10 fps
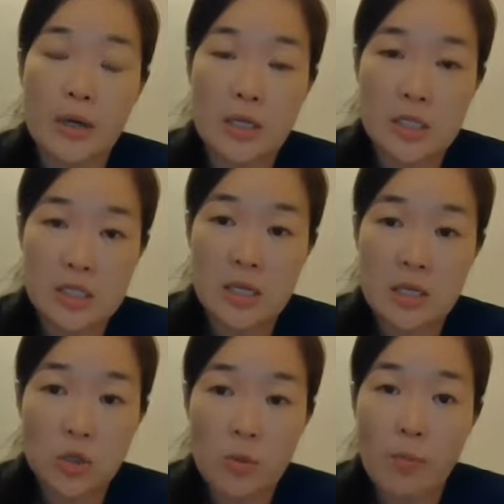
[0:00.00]
it's
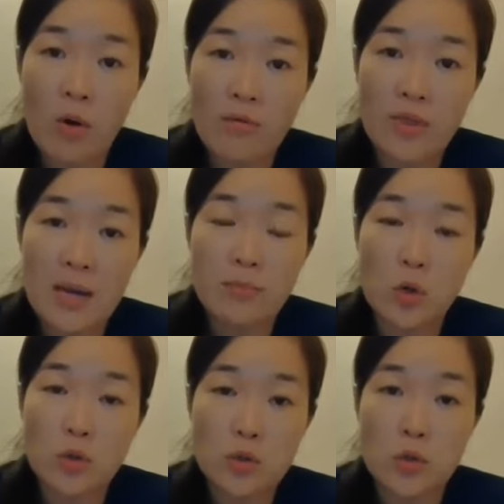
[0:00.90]
both of them
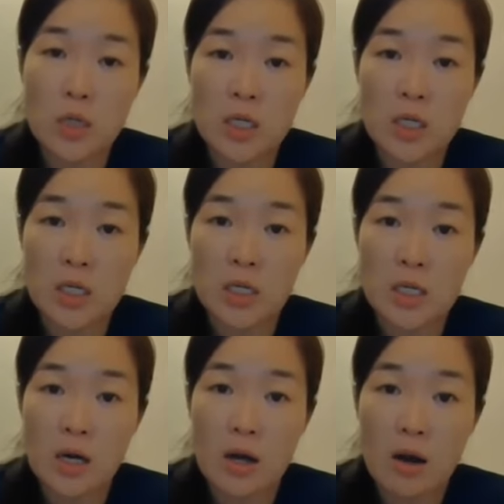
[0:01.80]
also are,
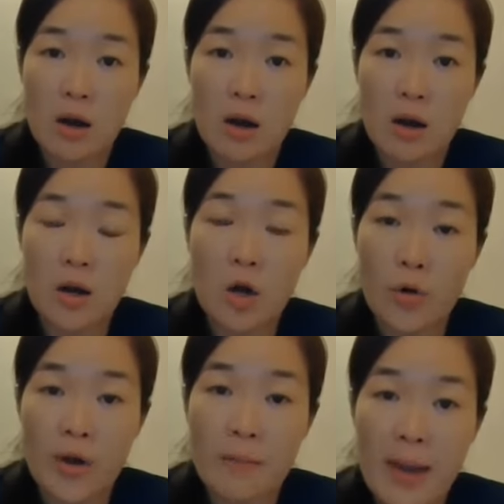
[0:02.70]

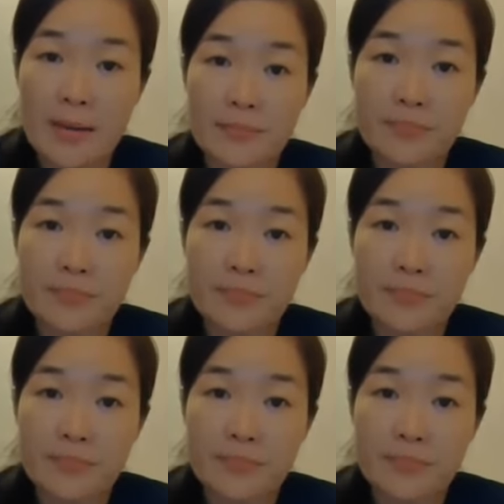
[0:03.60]
are man